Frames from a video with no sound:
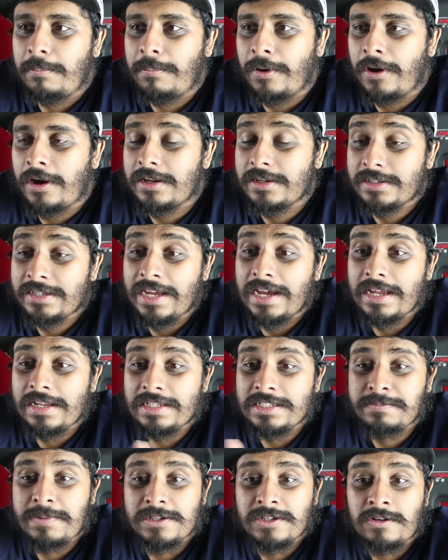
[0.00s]
But yeah,
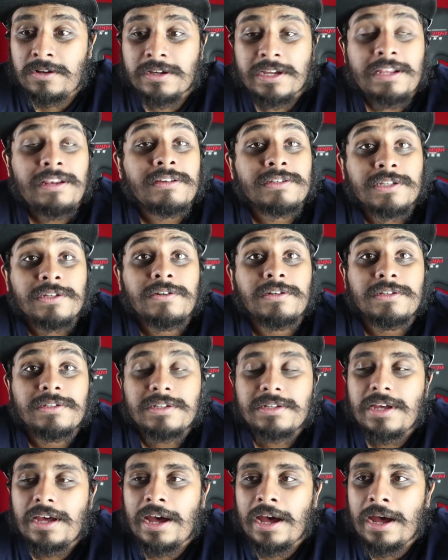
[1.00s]
this special look, it looks
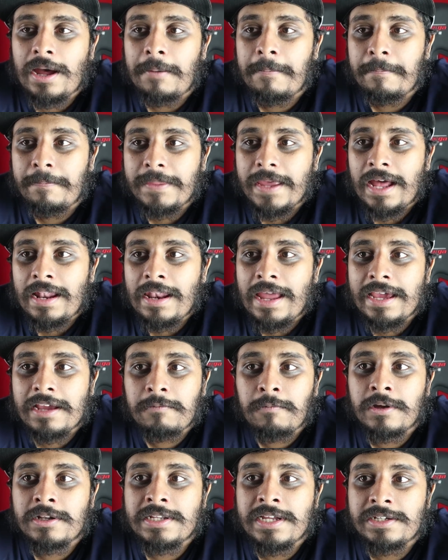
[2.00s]
good. I
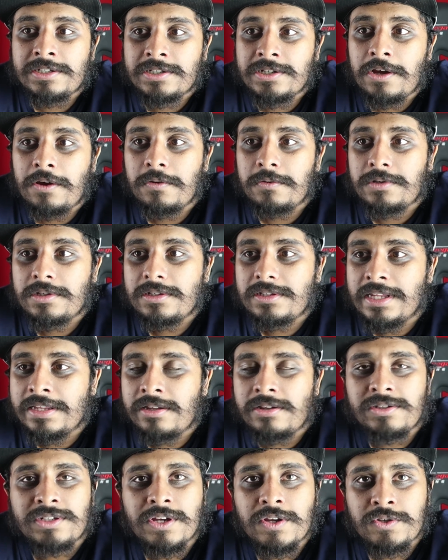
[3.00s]
like what they showed. They
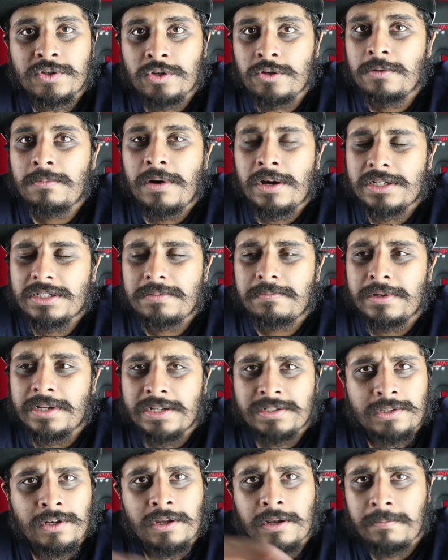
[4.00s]
didn't show too much, but
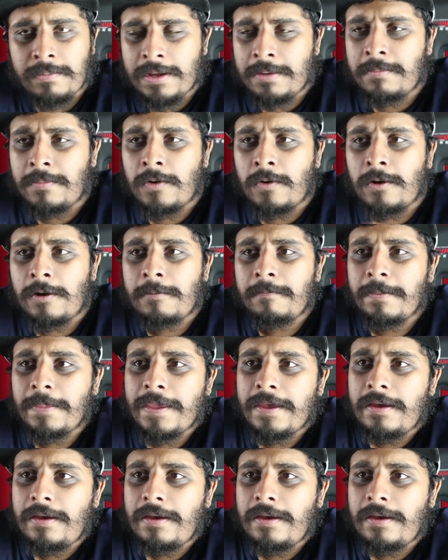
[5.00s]
they showed a bit more.